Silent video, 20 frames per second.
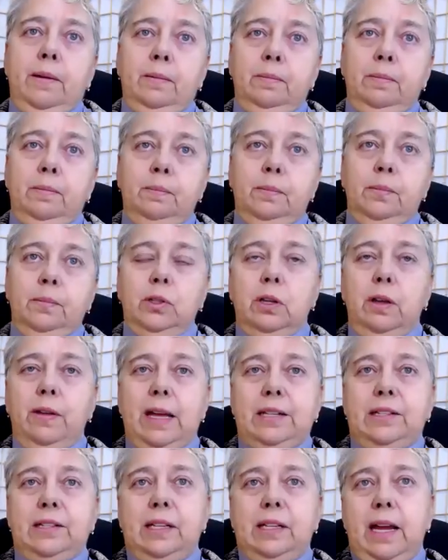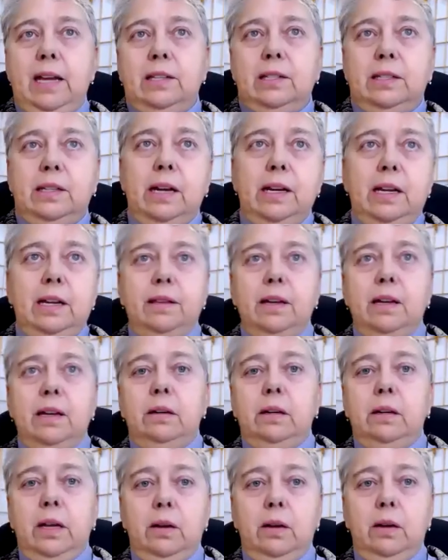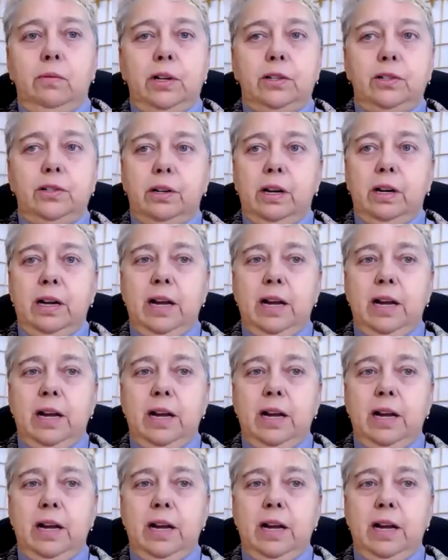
So that's the case study that Richard and I